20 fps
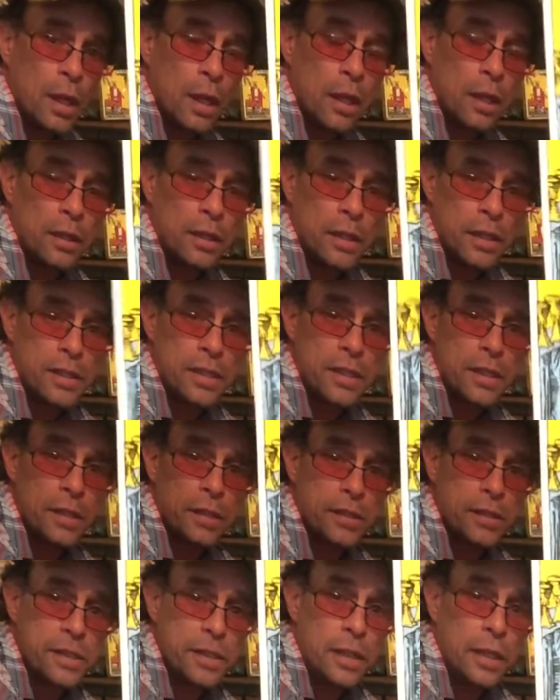And this
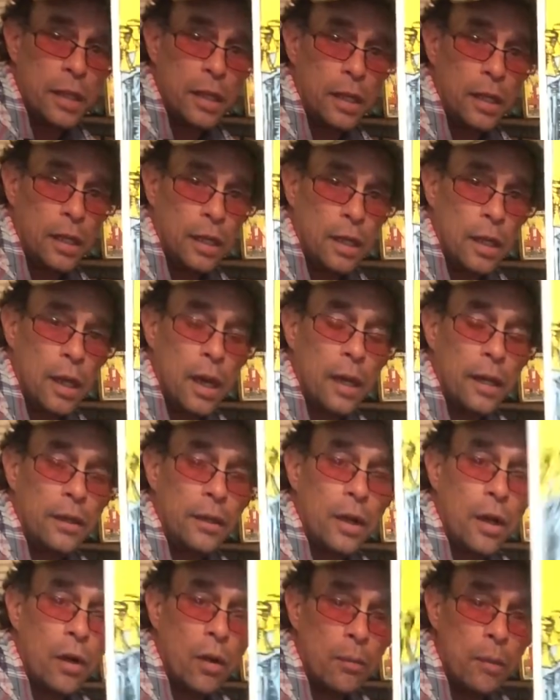is the I
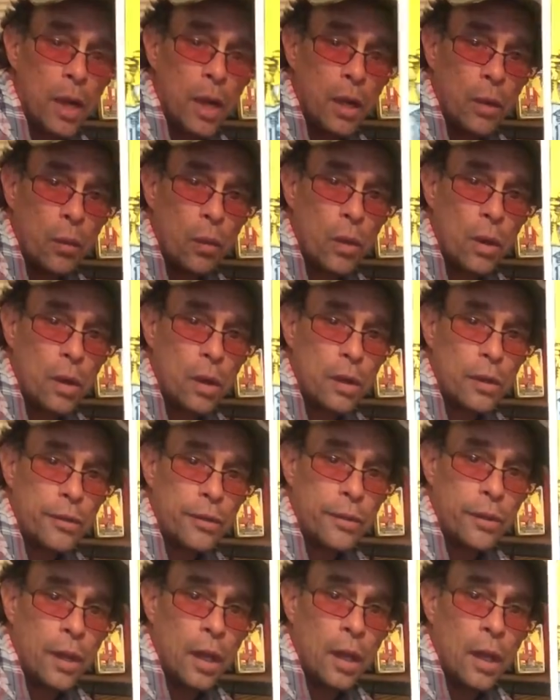know my worth,
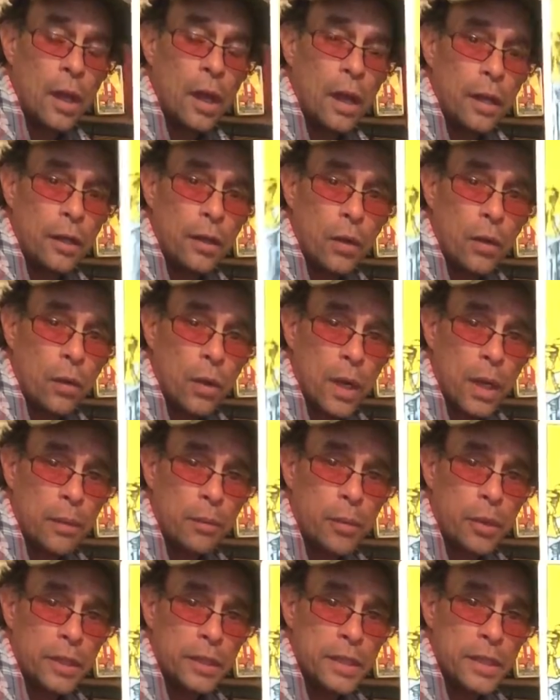I know what I
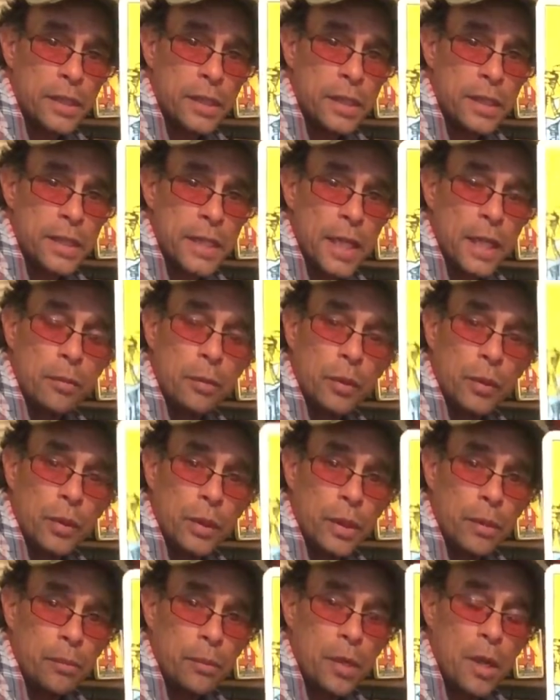bring to the table,
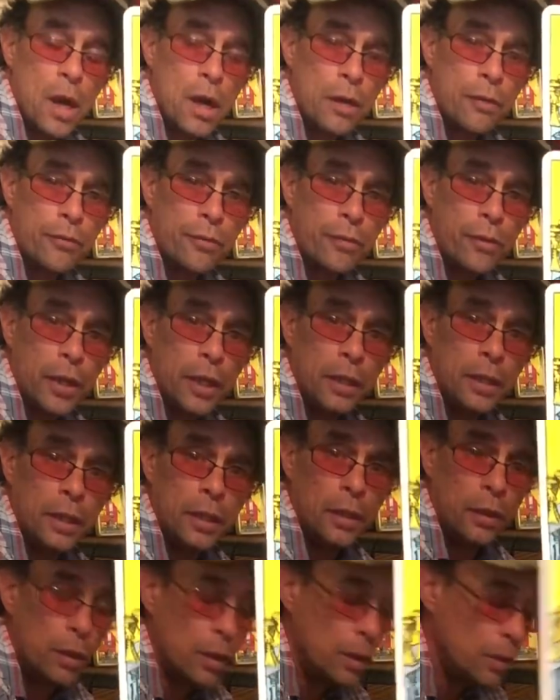and I'm not afraid to
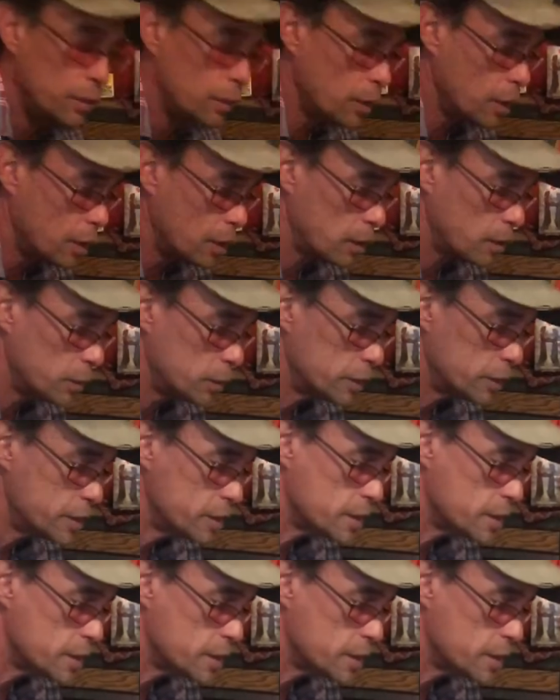eat alone card, which